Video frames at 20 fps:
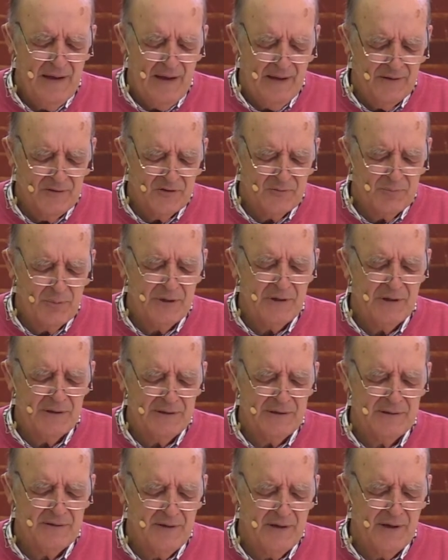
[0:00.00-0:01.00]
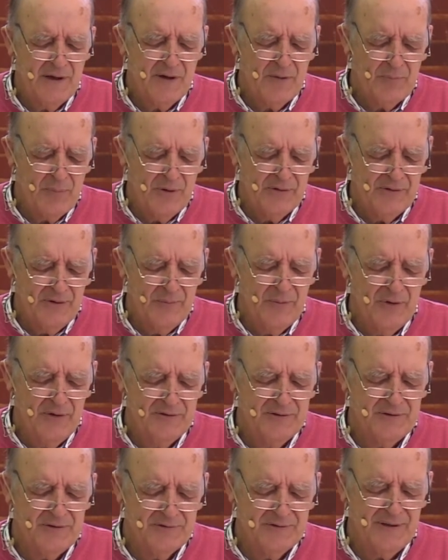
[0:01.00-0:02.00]
and sprinkled it there upon the
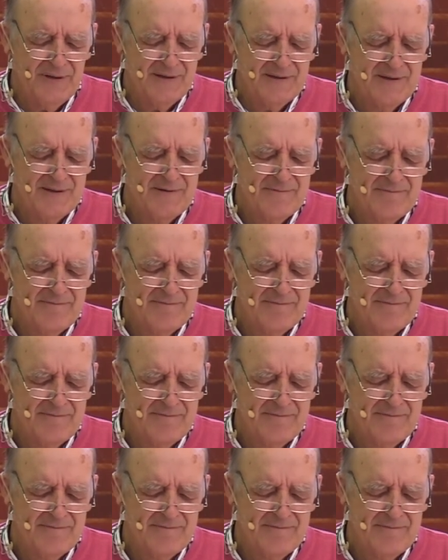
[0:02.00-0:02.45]
mercy seat.